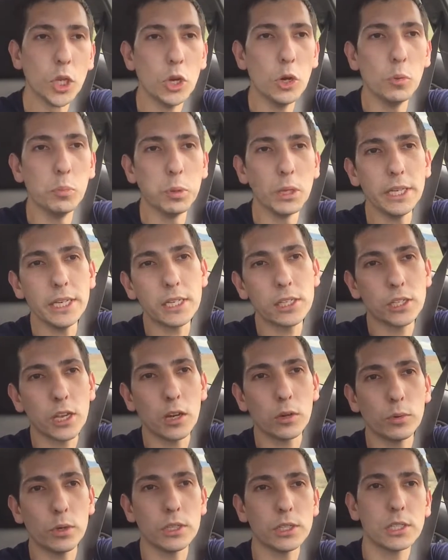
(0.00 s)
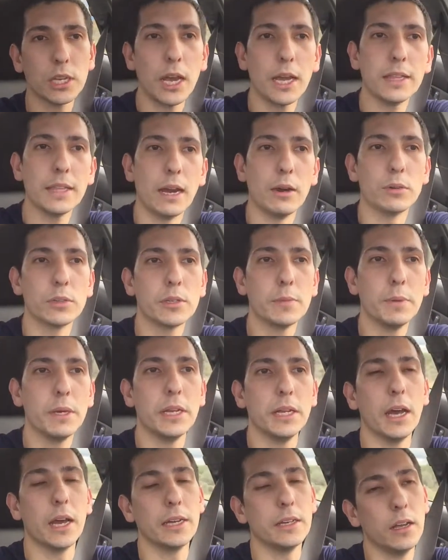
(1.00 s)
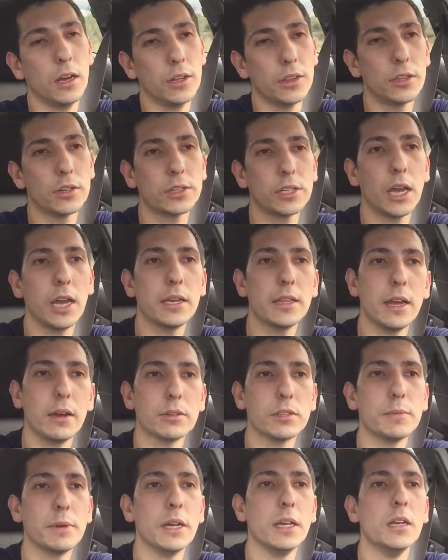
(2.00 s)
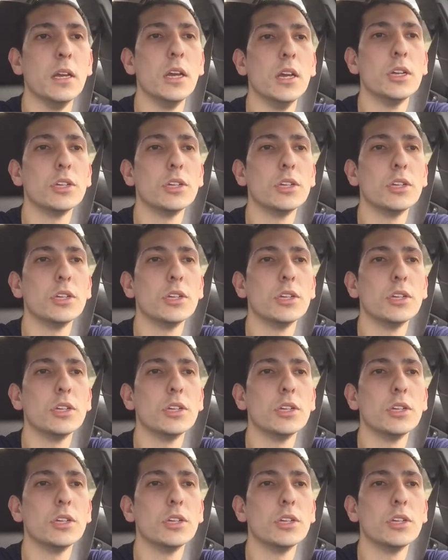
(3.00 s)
obliques on one side, that was a minute. I did the other side, that was a minute.